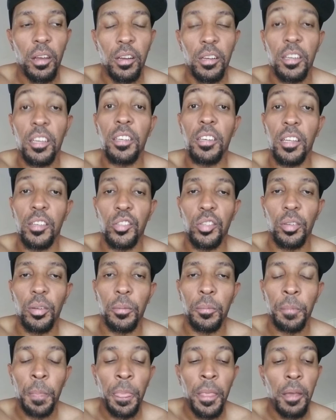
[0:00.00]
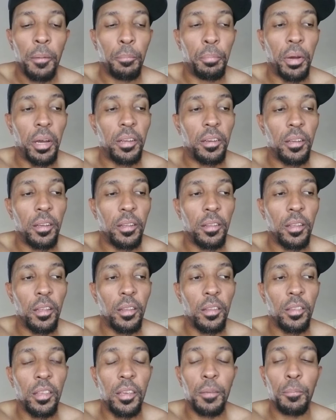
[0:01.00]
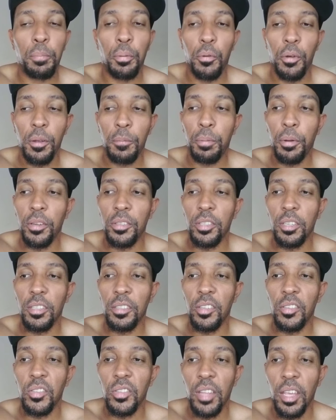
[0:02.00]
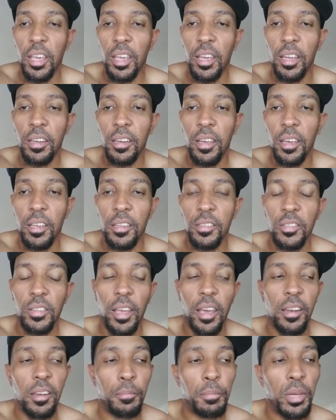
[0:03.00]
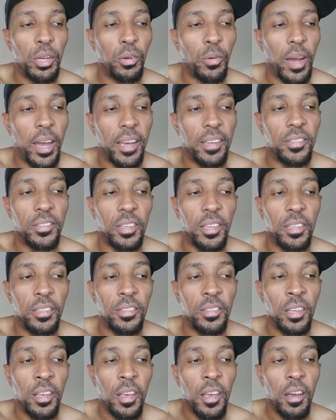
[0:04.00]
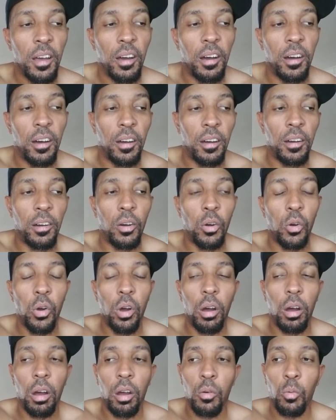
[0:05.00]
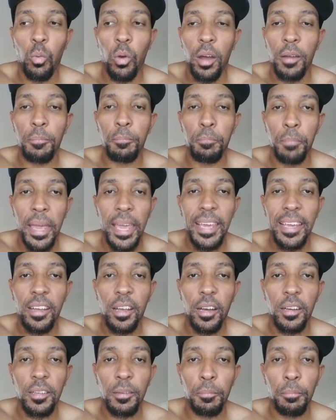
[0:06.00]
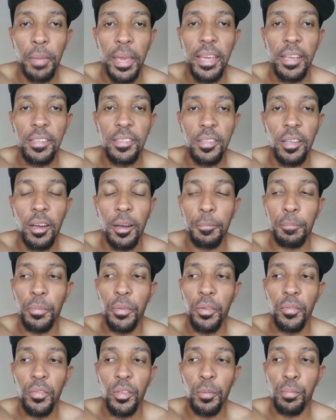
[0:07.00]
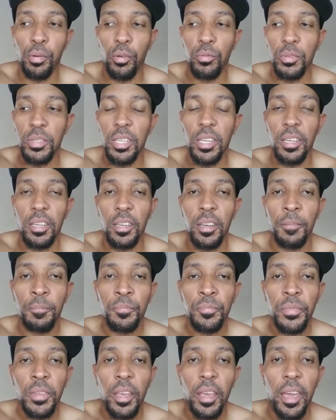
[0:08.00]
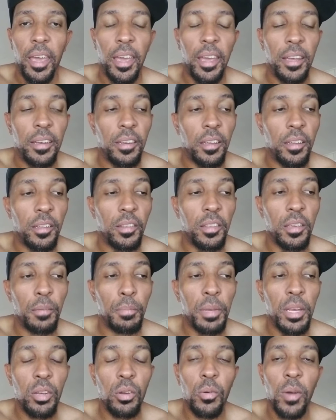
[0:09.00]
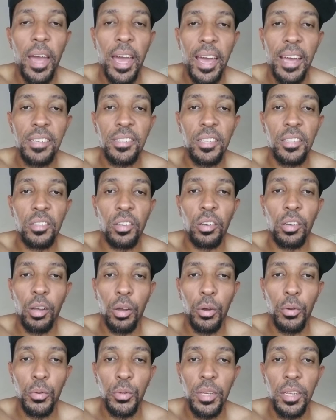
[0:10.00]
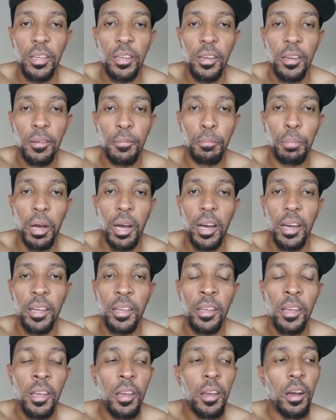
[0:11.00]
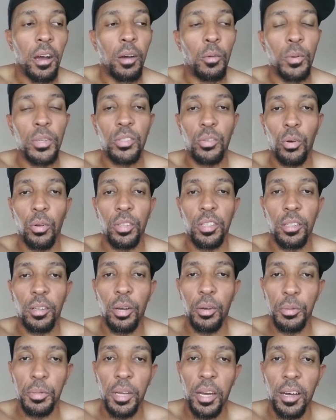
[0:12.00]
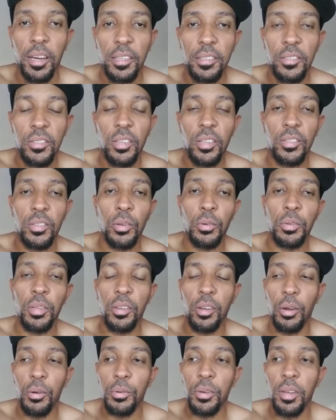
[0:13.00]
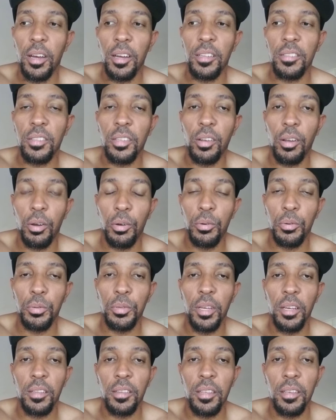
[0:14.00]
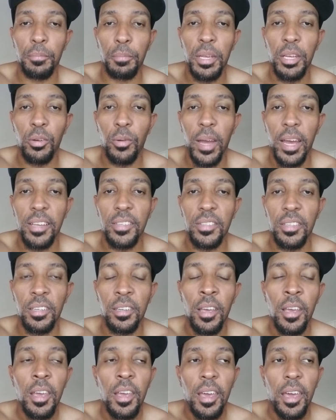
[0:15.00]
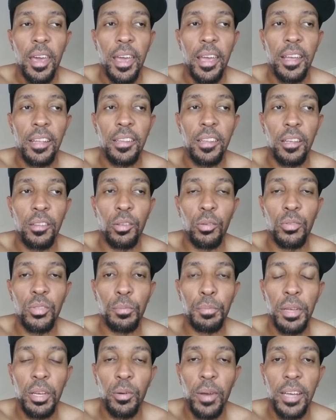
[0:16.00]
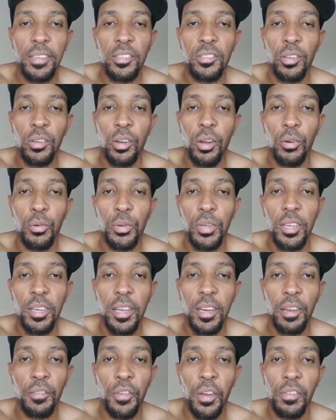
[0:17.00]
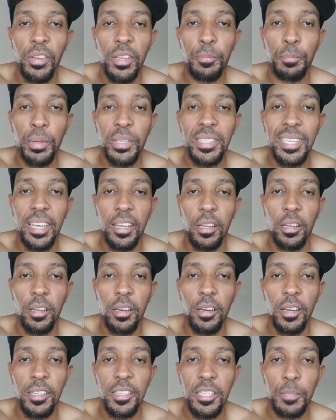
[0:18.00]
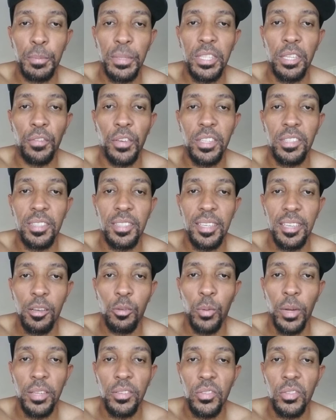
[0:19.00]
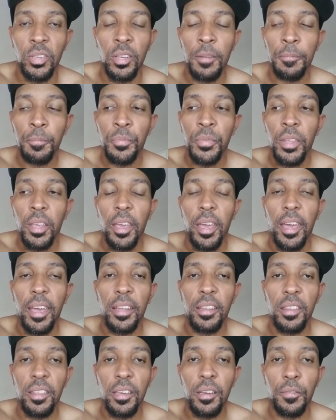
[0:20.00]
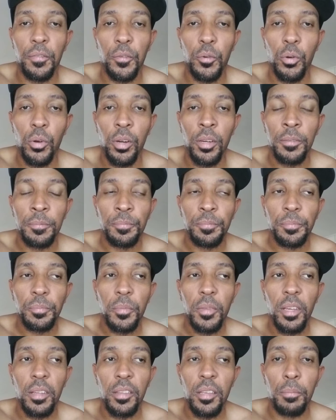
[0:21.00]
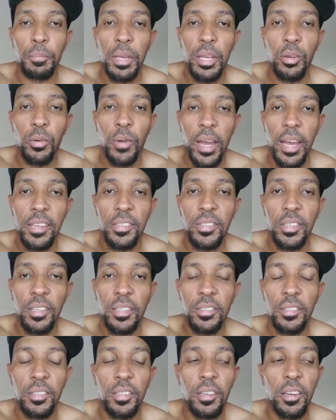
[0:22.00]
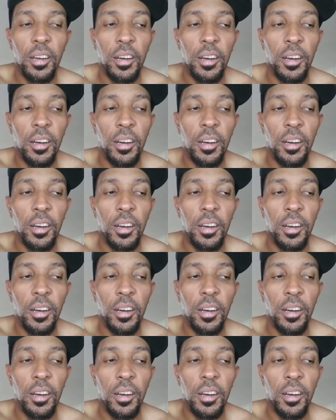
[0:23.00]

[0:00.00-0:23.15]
conditional. But the important part to understand is that amino acids are what makes up the protein. And the amino acids are coded by what's called the codons. So the codons code the amino acid, and those amino acids are coded in a very particular and specific sequence. And therefore, the amino acids